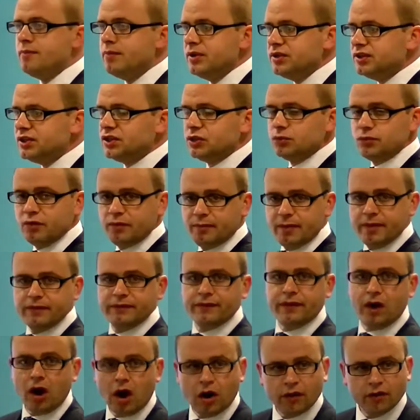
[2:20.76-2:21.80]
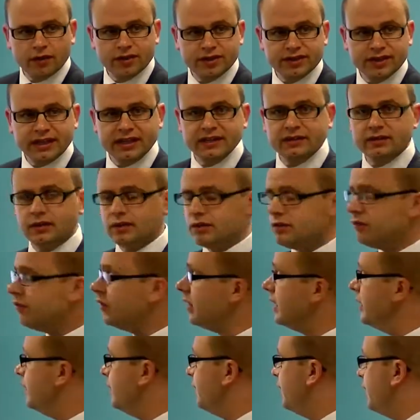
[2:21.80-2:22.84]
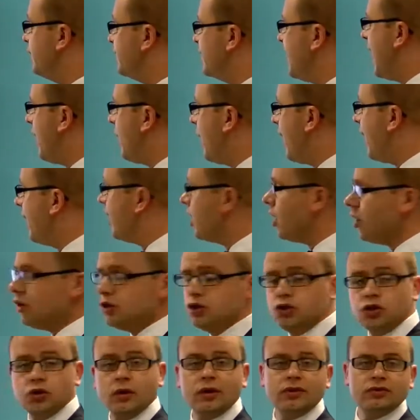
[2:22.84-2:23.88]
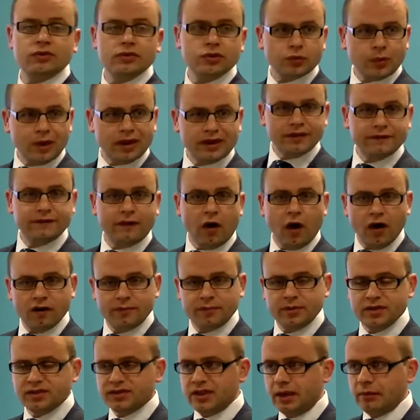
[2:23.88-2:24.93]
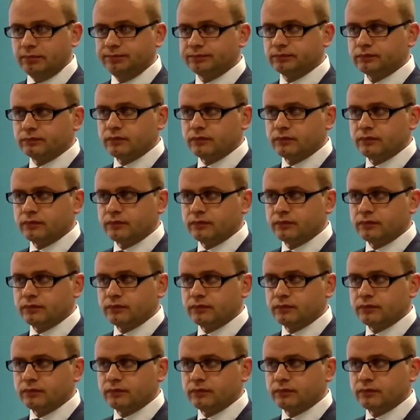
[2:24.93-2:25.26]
position we've been for R&D, in that the relief is now at 225%.